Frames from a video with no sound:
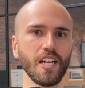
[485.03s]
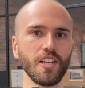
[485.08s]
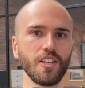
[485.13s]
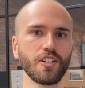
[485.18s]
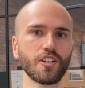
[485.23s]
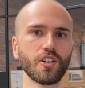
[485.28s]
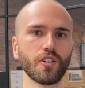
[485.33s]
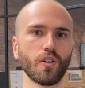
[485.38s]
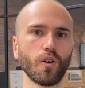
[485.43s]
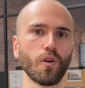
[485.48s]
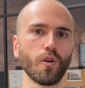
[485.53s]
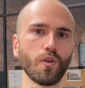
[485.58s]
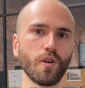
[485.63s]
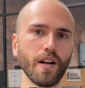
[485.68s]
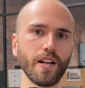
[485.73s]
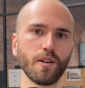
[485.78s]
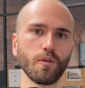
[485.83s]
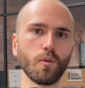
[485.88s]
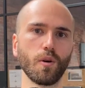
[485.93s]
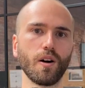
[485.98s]
you can
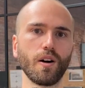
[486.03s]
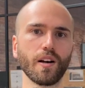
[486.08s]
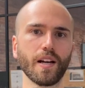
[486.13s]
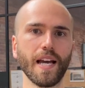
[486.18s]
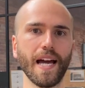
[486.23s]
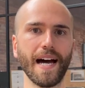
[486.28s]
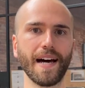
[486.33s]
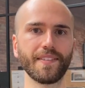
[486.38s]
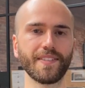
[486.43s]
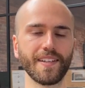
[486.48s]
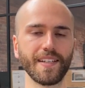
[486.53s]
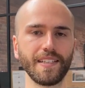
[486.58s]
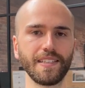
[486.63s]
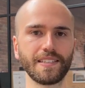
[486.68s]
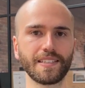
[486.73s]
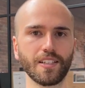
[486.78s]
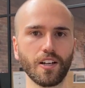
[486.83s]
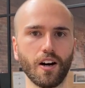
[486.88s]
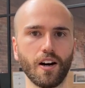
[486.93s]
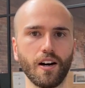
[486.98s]
already work out
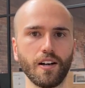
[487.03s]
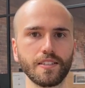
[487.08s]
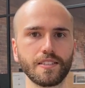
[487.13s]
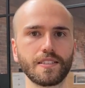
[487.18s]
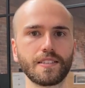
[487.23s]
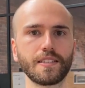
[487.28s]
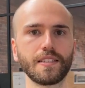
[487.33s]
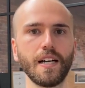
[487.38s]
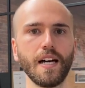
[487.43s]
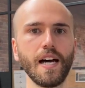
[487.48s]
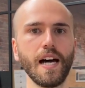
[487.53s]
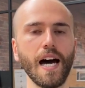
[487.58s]
these costs.